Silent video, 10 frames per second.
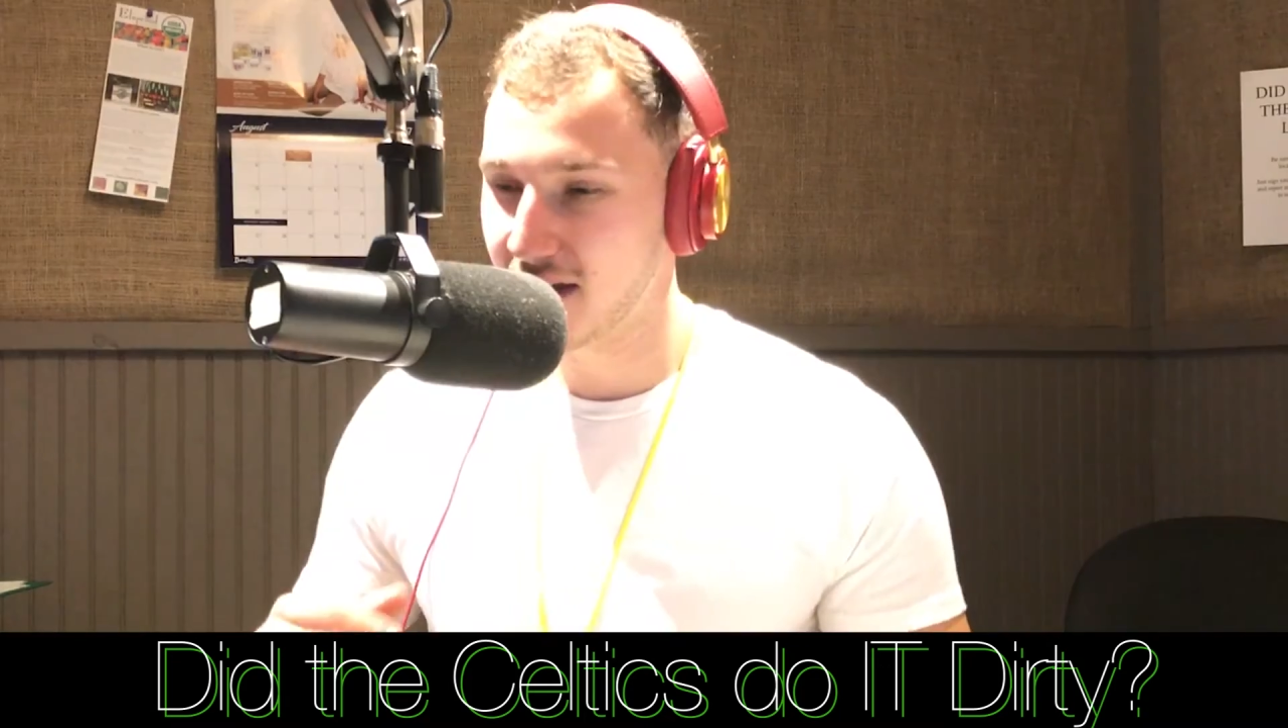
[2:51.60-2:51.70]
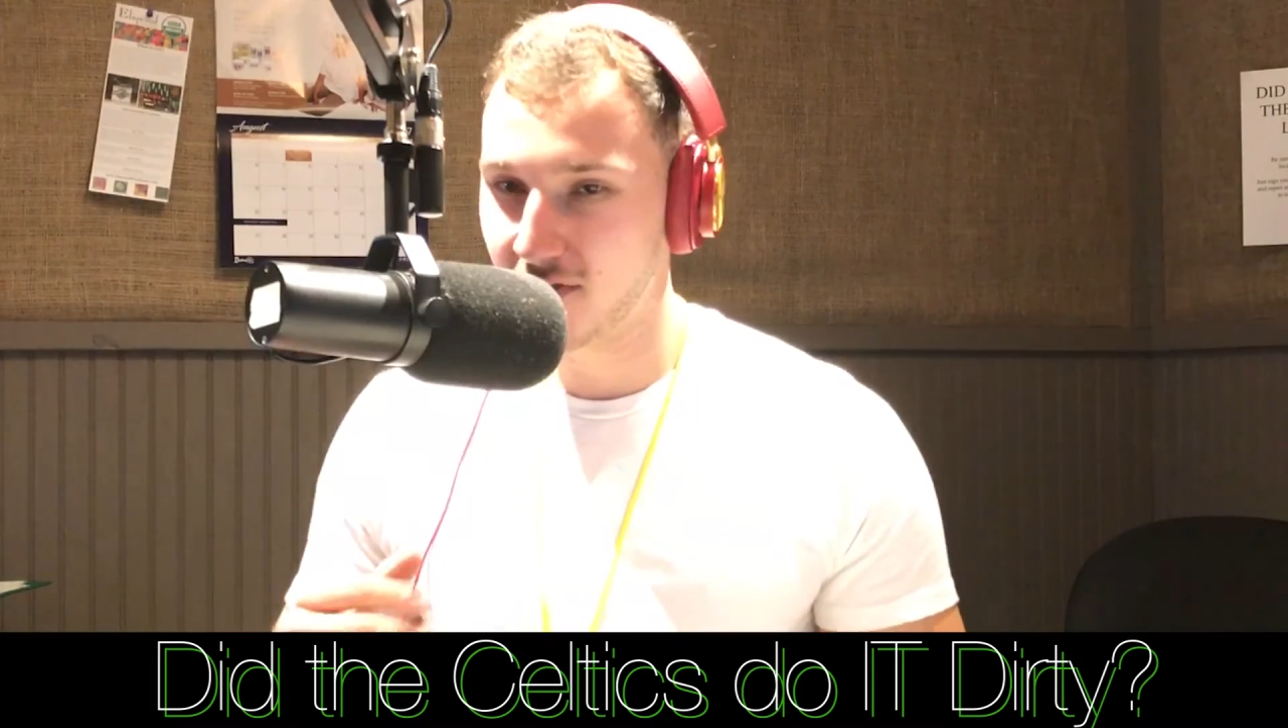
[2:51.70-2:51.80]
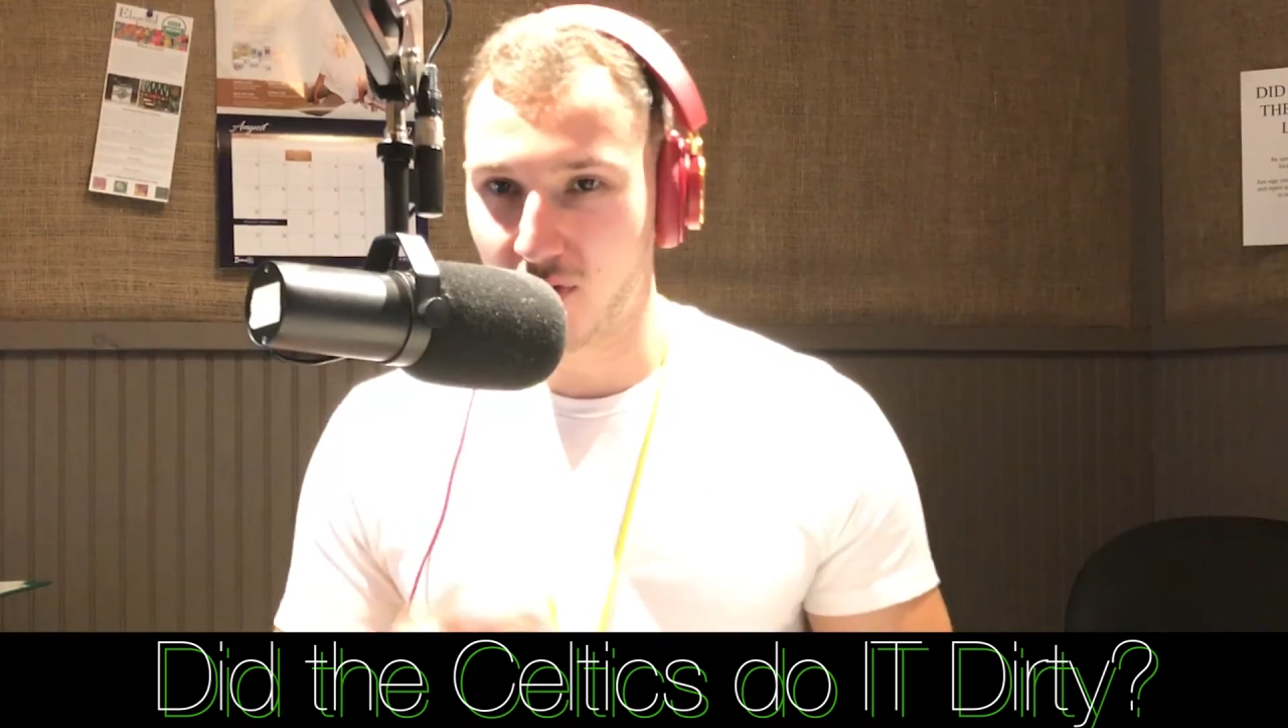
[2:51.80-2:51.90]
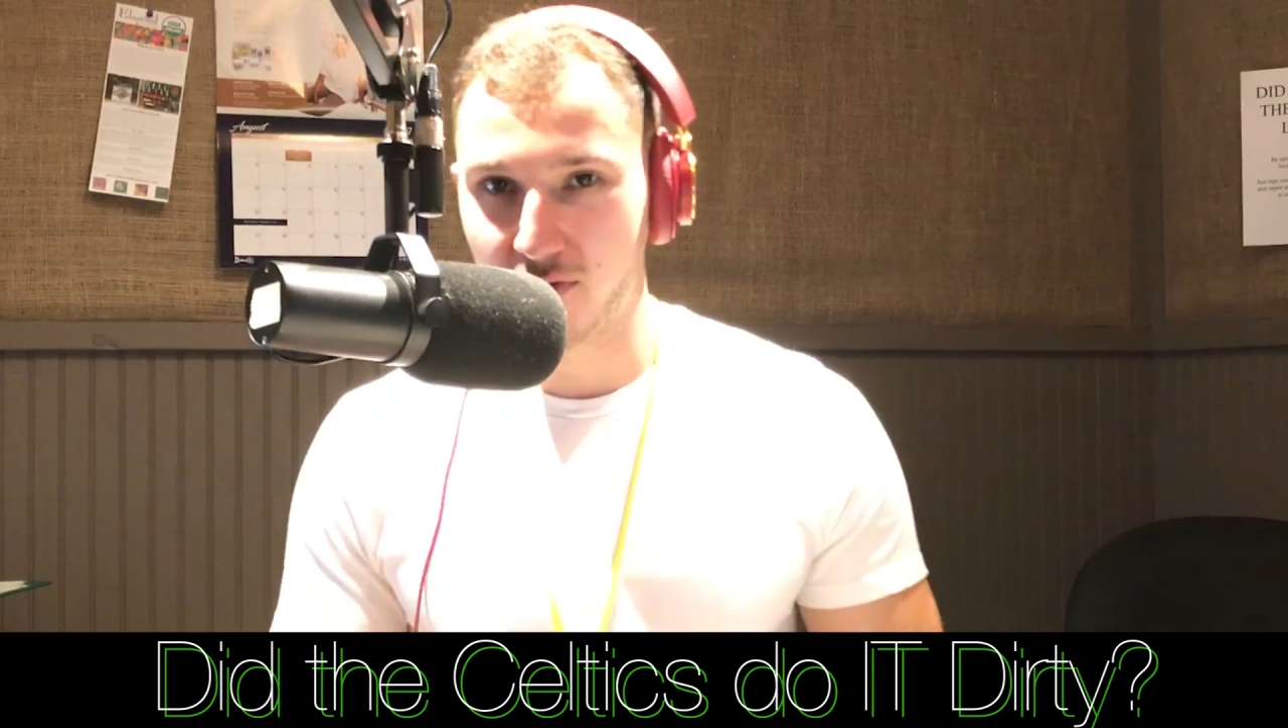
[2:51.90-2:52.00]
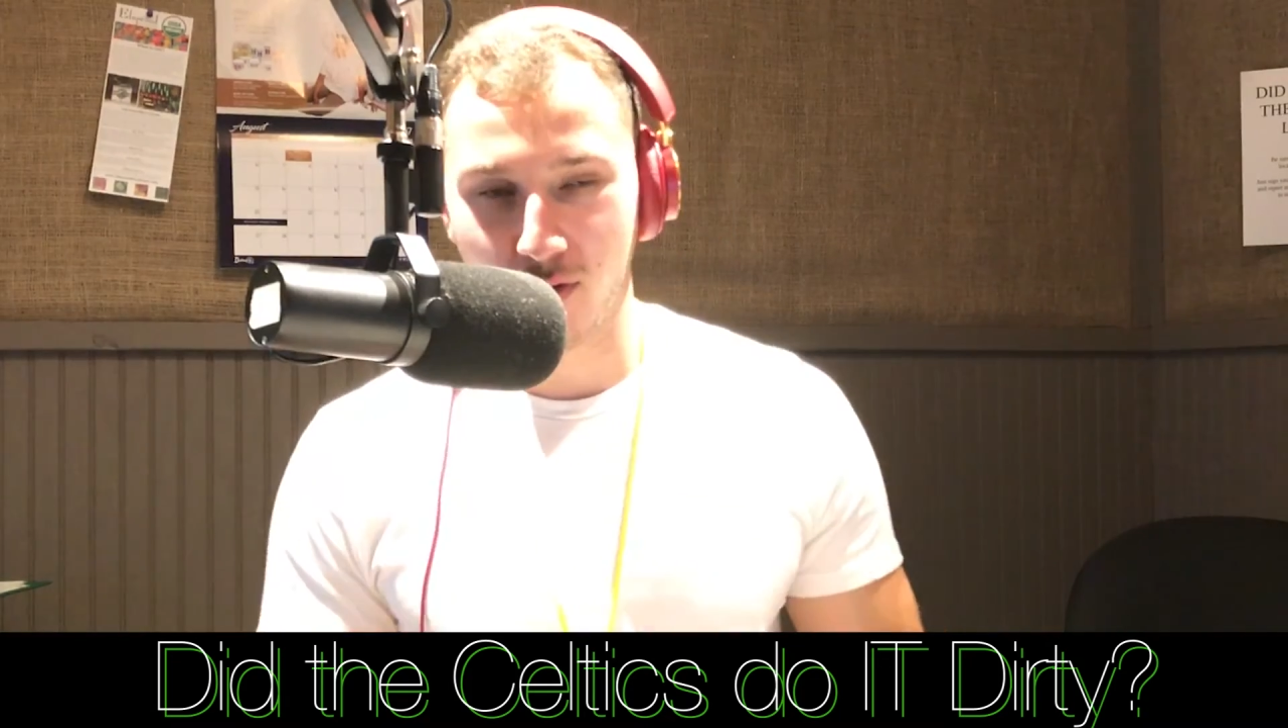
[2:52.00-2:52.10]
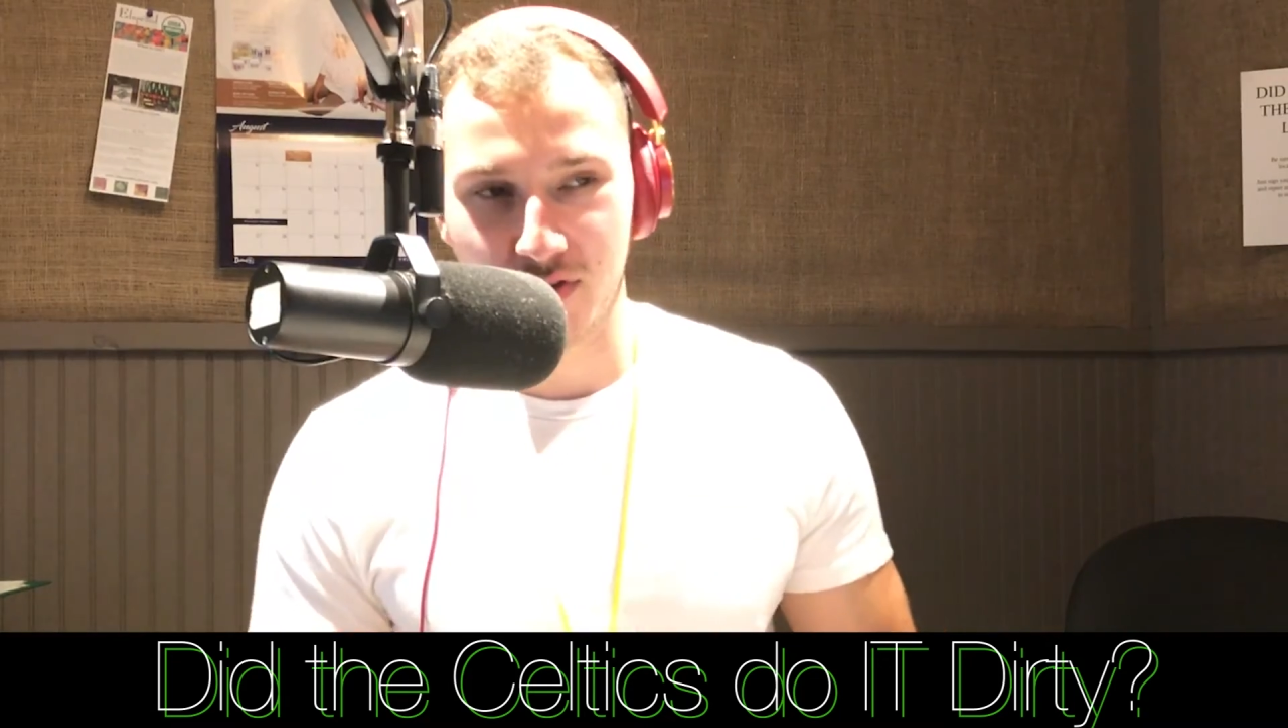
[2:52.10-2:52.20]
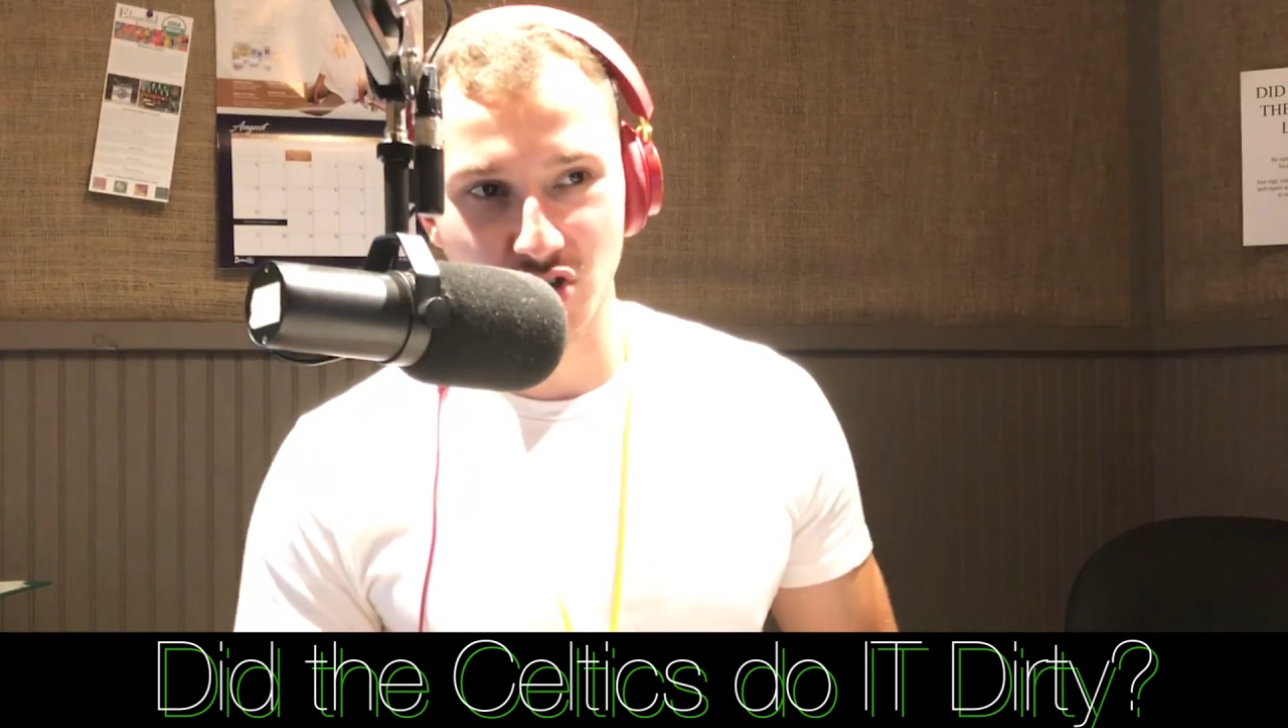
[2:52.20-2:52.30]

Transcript: even before the